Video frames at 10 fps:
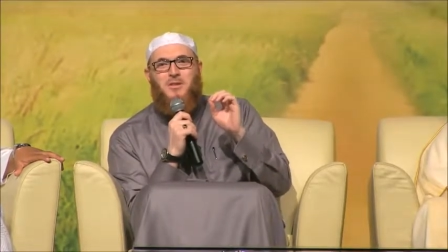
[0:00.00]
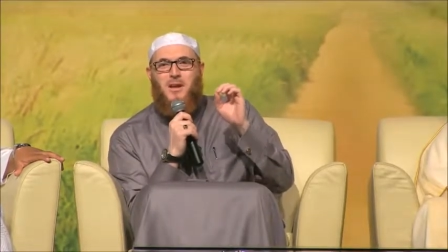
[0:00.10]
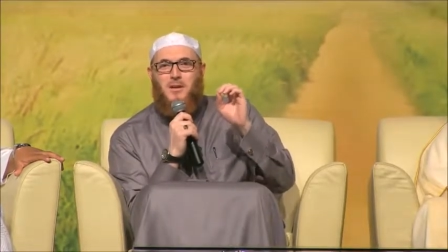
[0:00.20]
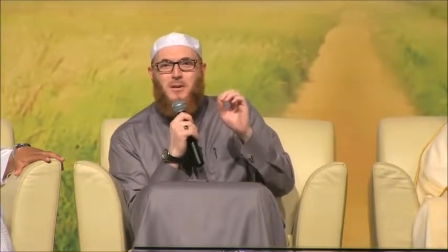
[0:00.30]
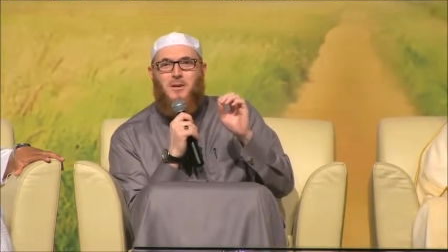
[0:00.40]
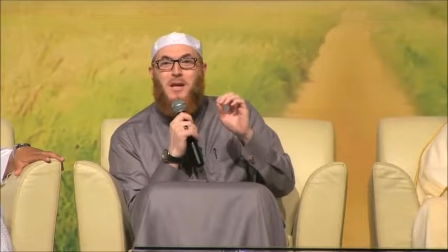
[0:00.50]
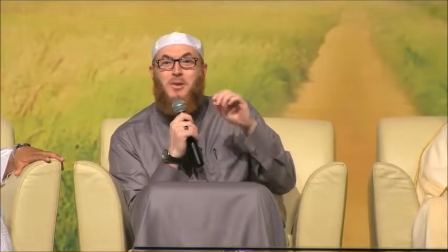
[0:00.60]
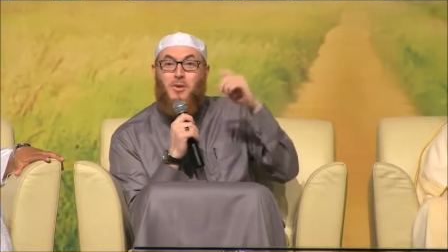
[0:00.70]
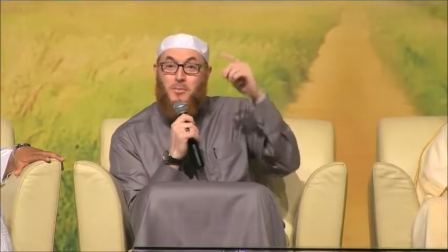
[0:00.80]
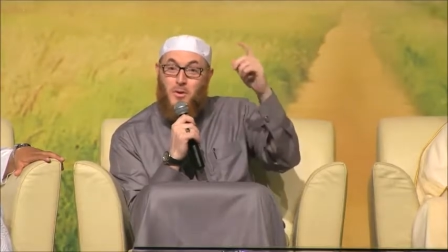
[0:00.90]
which I know
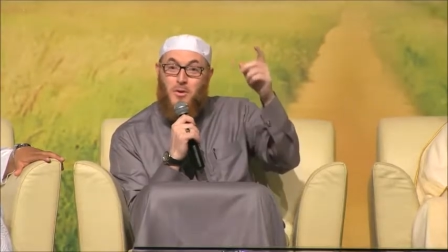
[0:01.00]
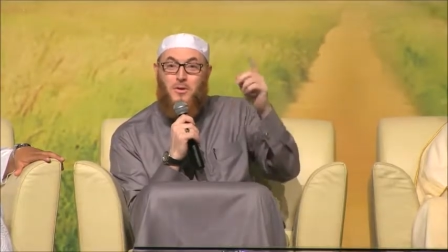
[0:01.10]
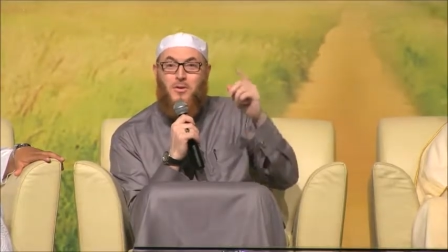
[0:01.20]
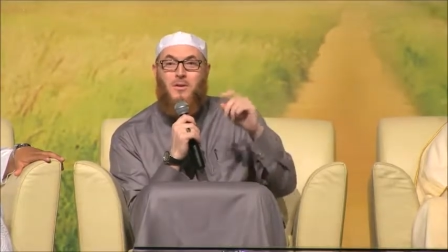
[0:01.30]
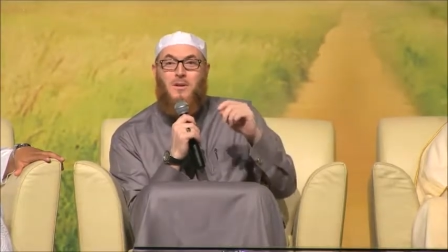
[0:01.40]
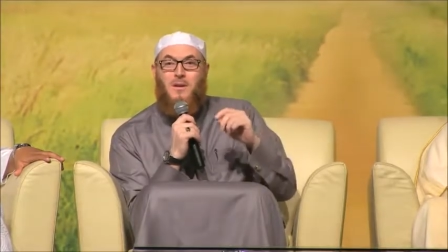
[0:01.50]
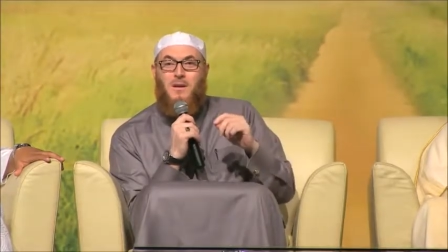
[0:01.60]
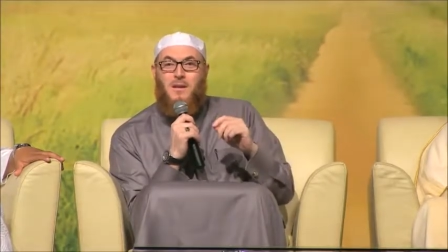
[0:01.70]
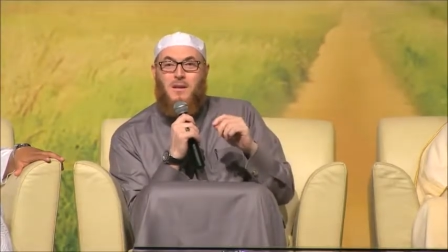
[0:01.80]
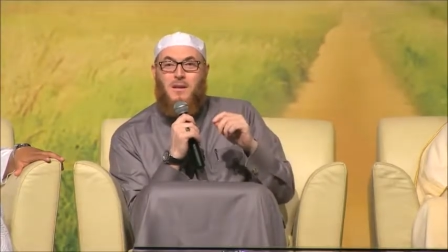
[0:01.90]
that tomorrow
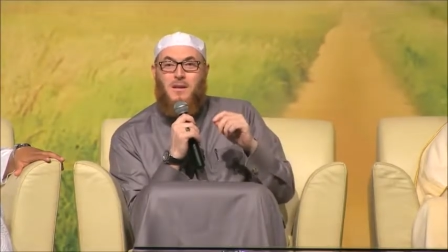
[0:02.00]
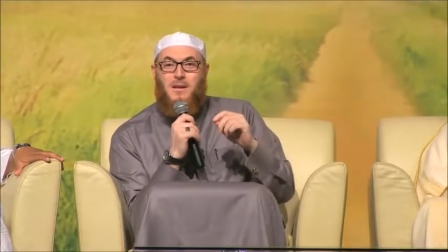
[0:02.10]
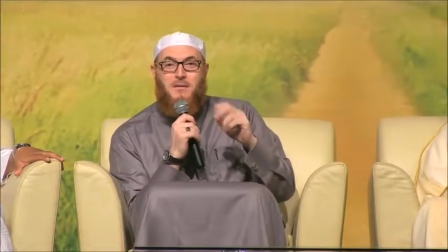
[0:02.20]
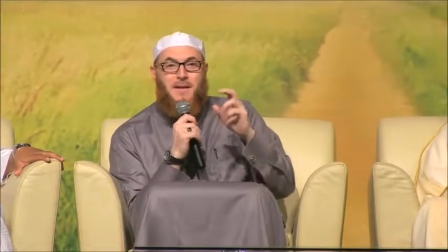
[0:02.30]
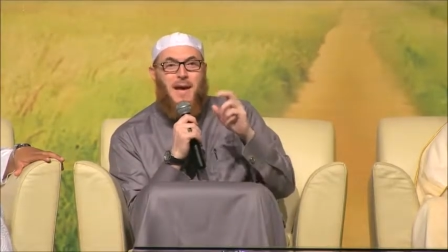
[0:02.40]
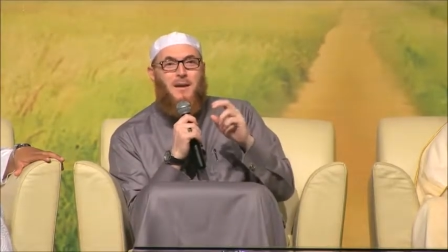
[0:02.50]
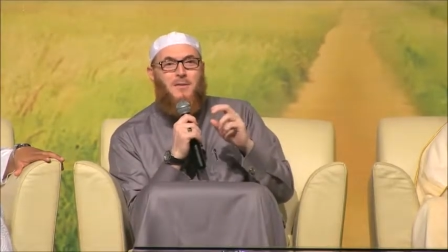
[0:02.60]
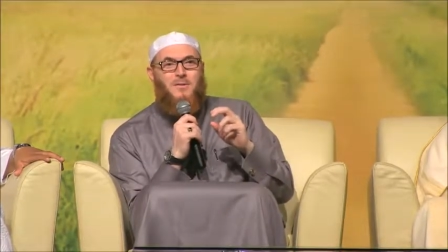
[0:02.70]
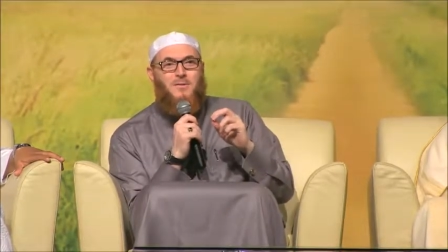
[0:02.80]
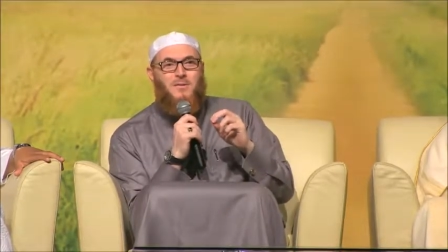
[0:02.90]
their
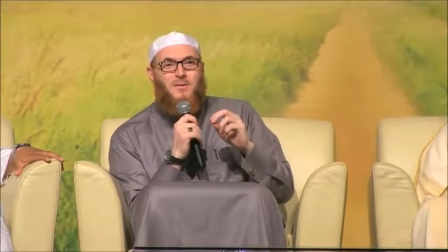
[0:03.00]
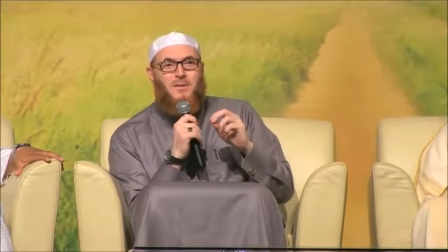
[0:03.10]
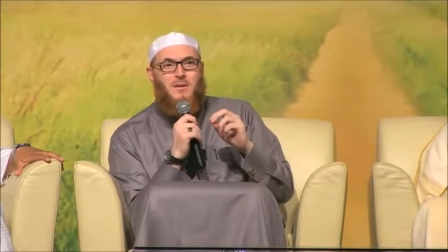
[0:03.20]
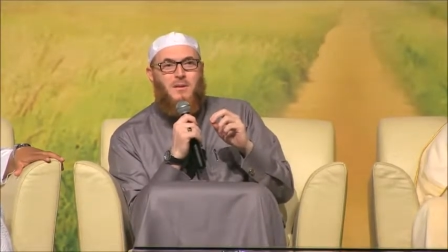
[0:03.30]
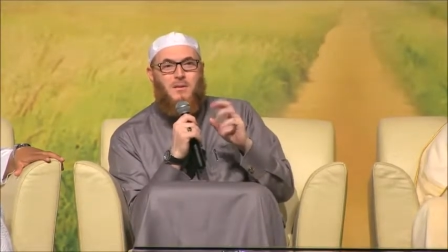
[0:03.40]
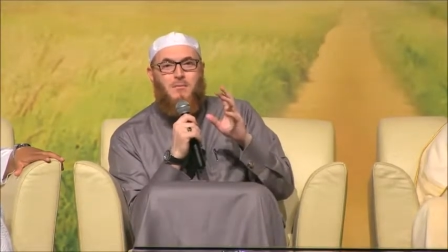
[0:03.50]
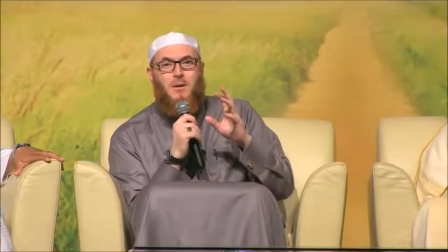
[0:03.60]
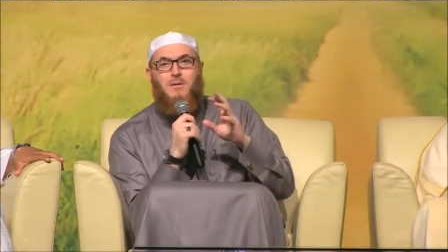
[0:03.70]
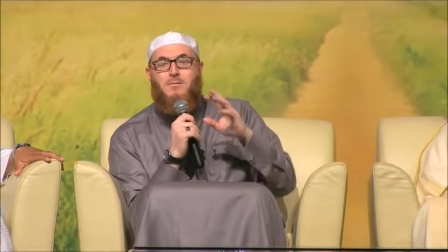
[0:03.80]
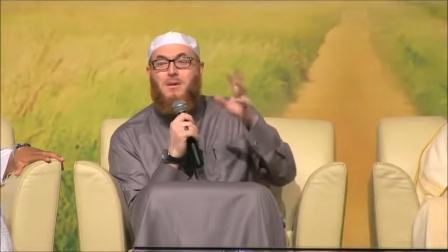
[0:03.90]
values, their
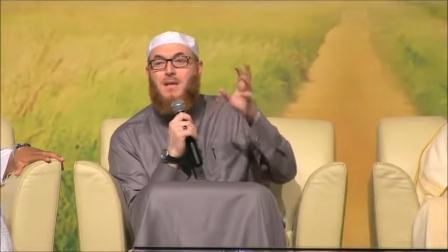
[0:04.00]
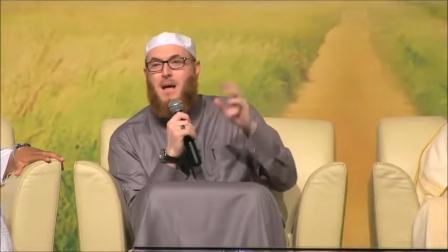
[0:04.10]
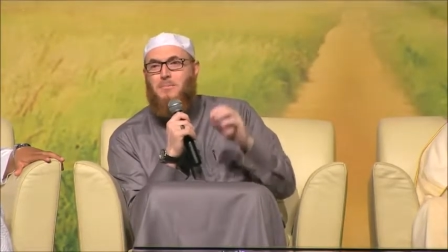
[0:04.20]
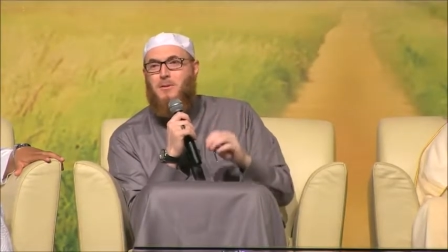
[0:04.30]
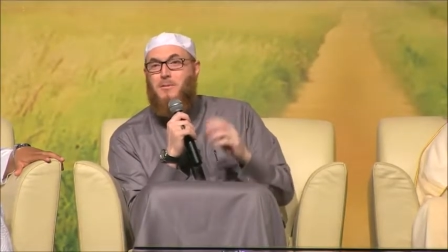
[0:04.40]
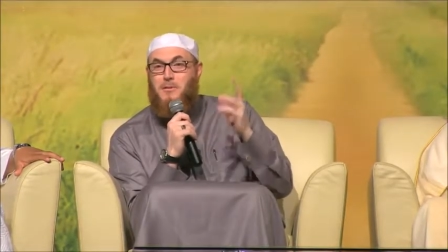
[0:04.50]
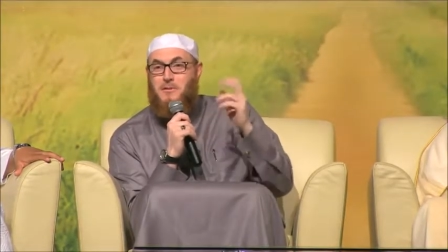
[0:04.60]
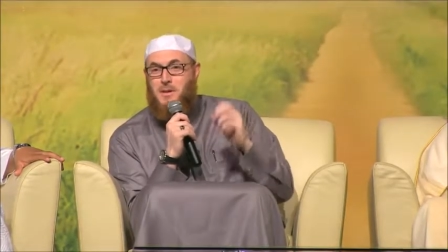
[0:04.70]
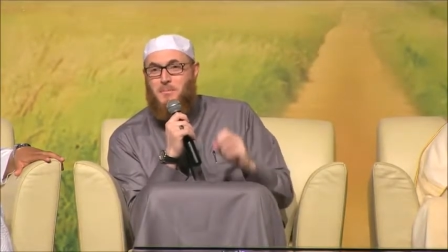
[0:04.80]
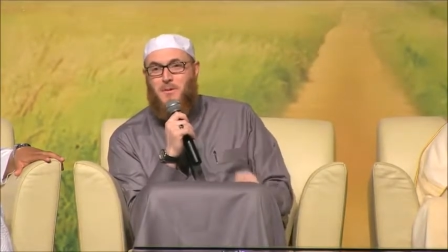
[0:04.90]
worth will double or
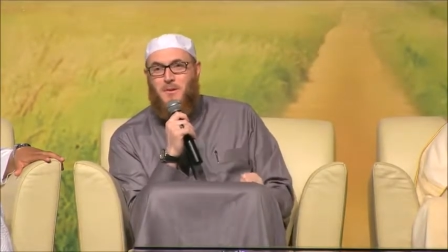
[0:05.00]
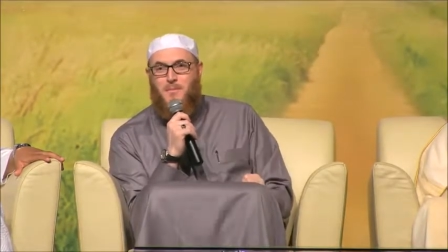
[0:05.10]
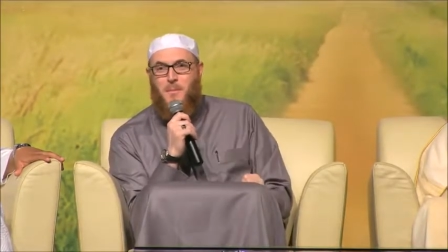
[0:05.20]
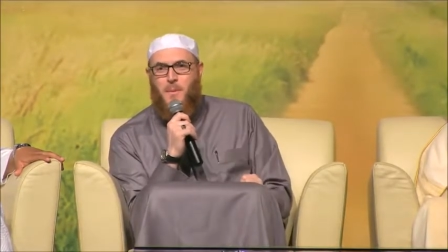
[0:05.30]
triple.